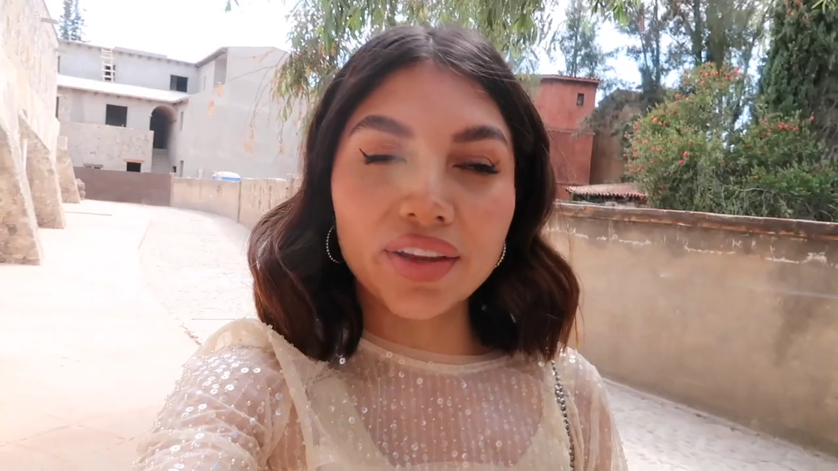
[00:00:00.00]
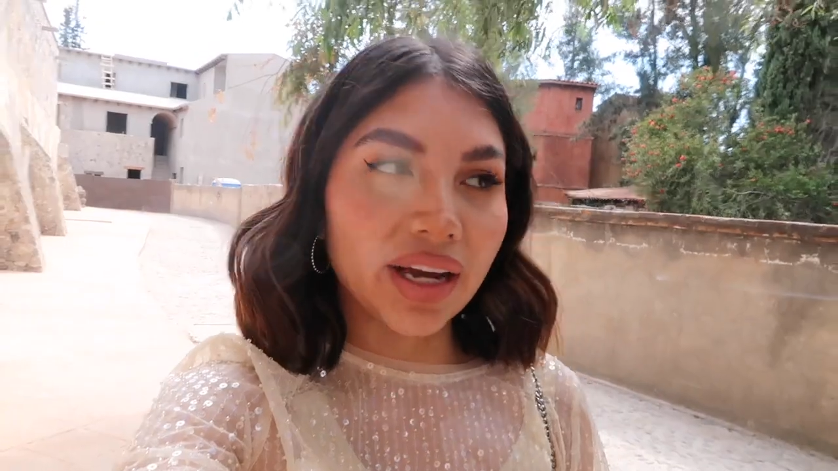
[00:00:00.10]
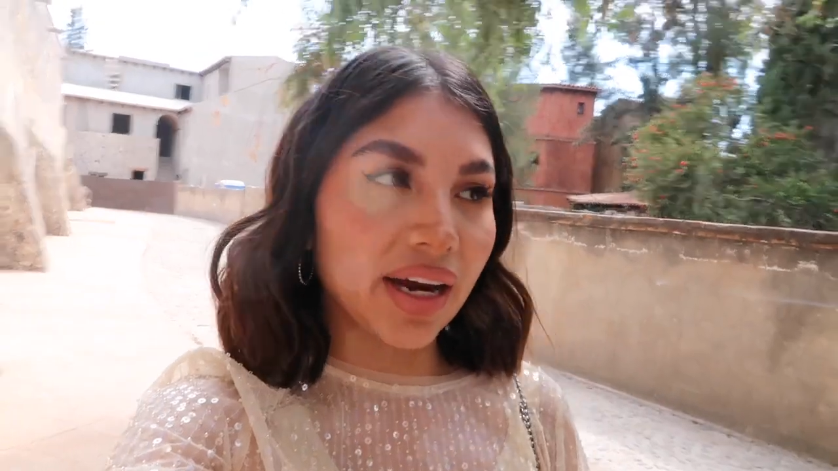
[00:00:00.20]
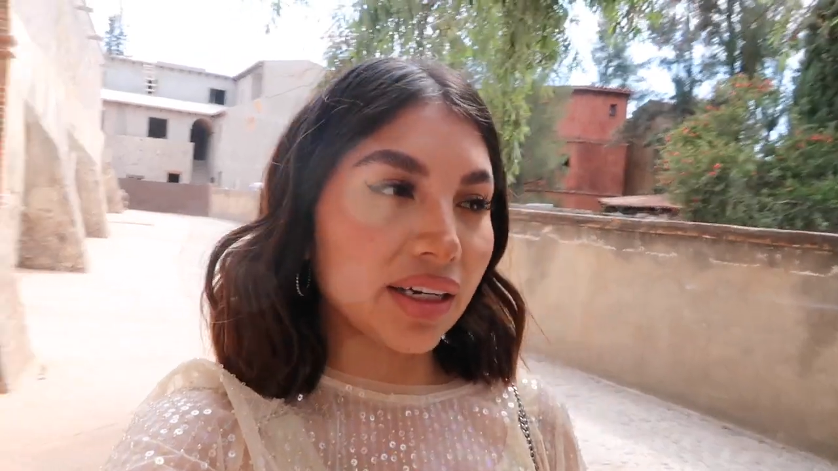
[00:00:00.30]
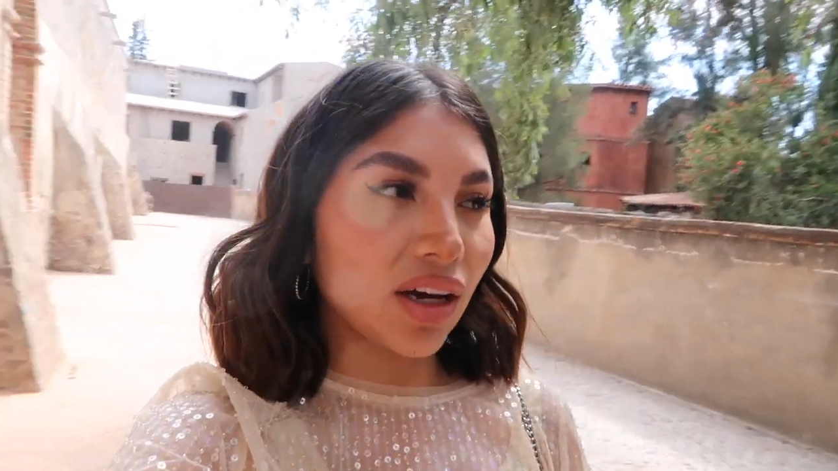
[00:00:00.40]
They
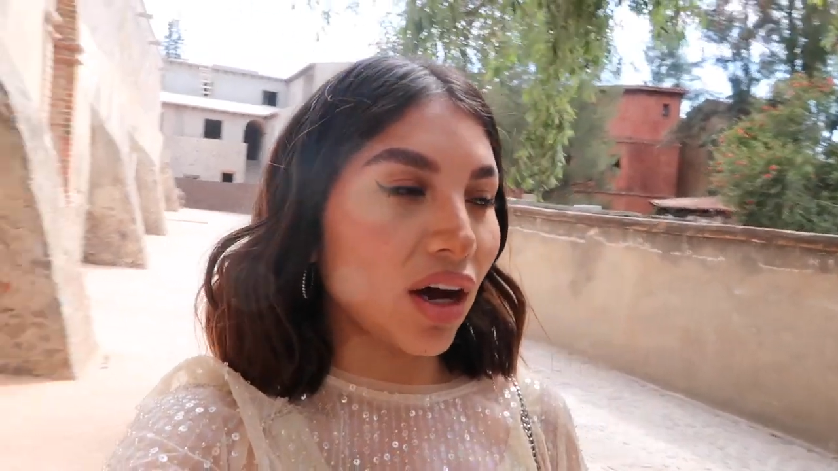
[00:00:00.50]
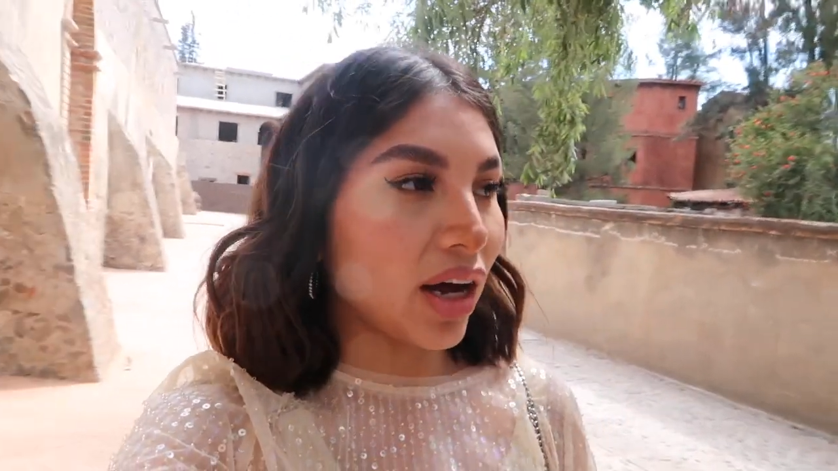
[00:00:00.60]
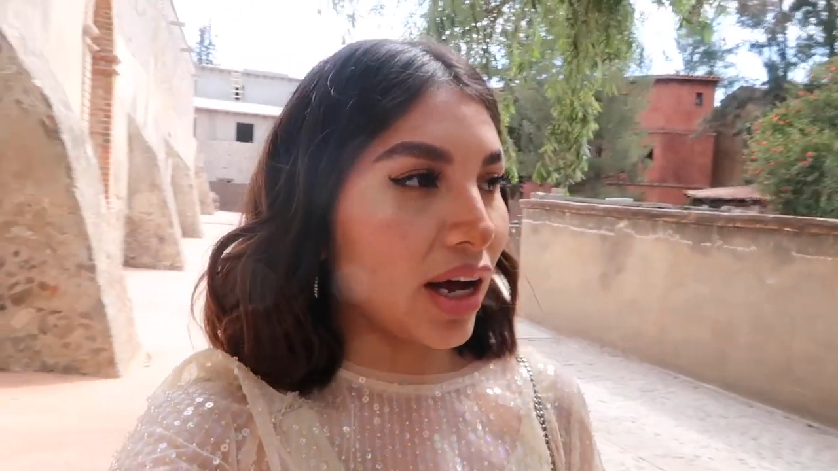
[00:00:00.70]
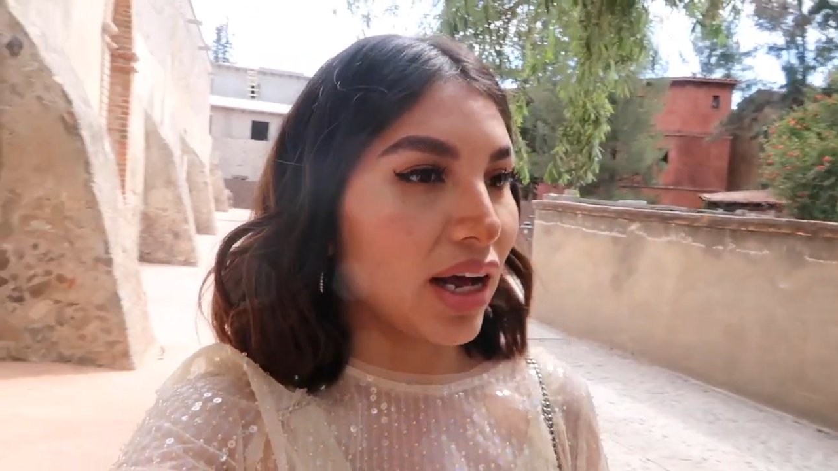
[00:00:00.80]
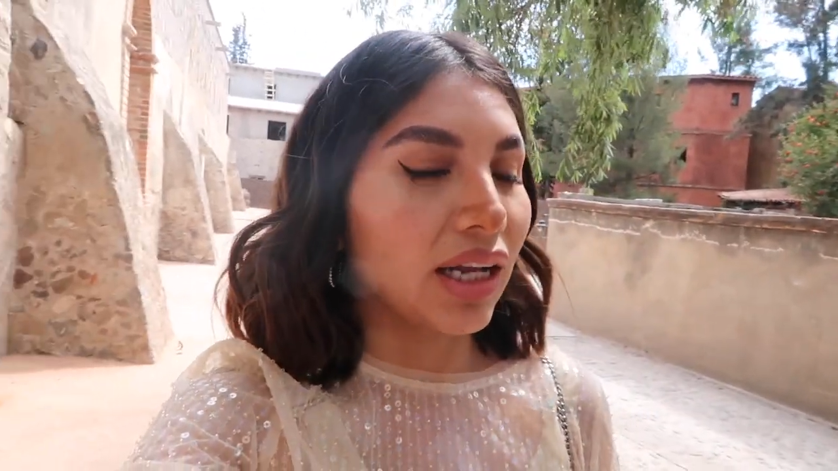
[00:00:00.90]
kind of
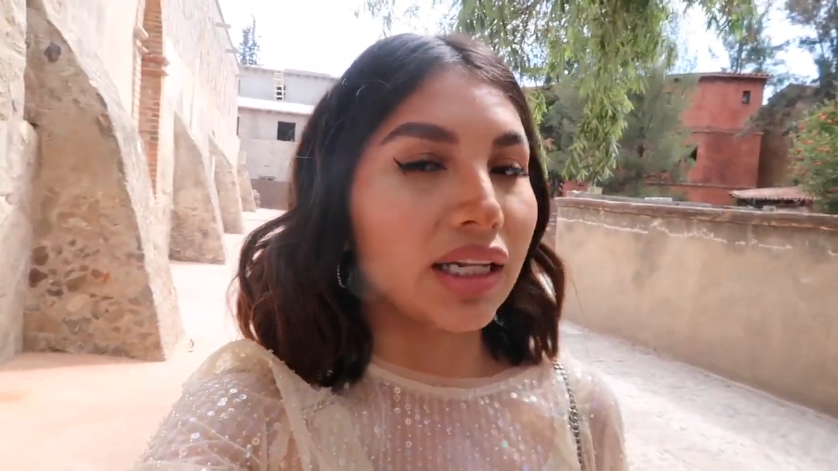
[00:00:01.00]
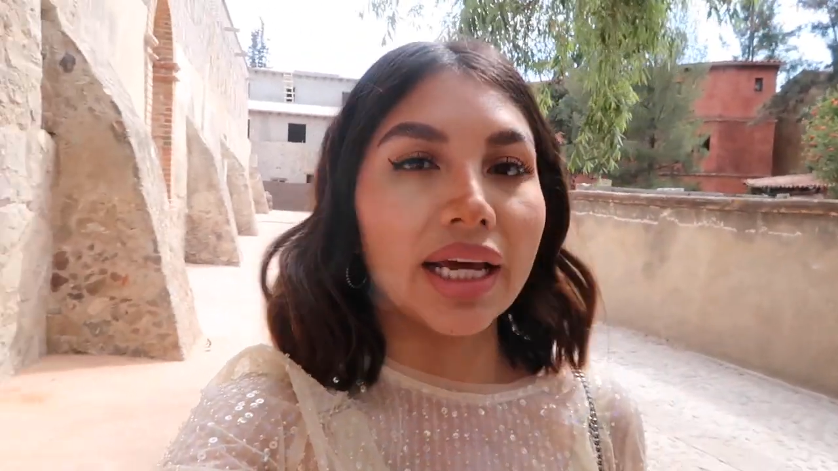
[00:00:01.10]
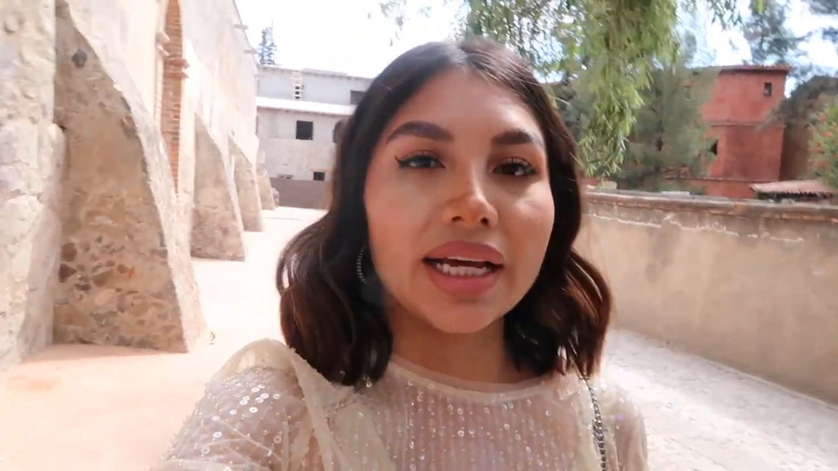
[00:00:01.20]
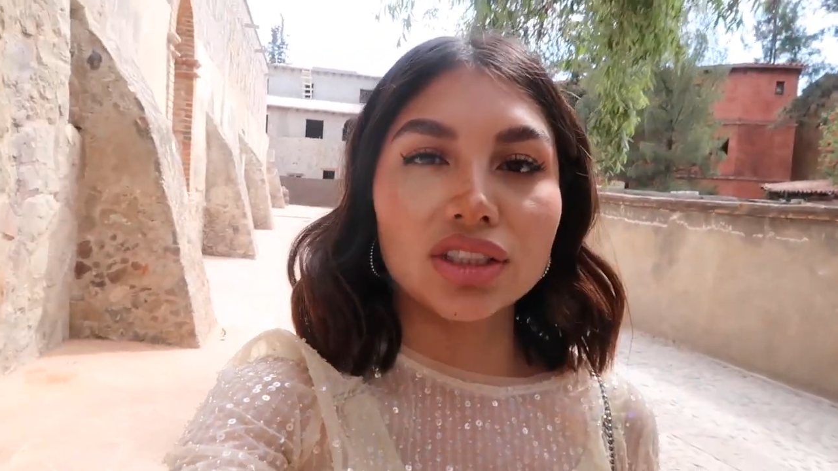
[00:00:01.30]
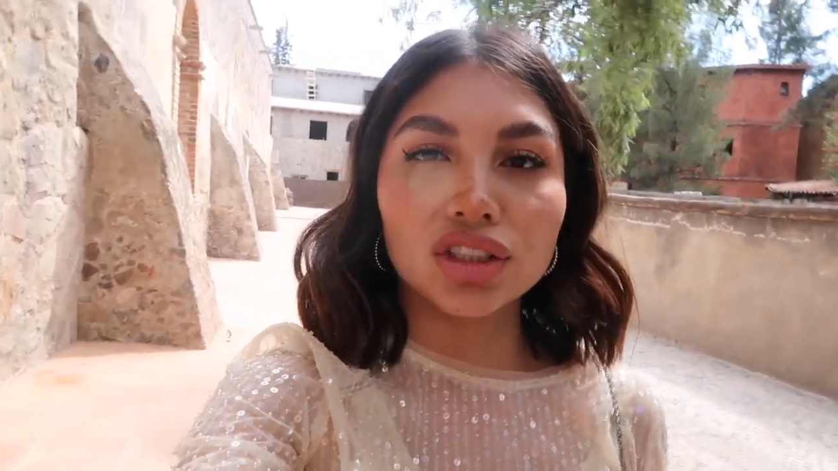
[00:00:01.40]
got a late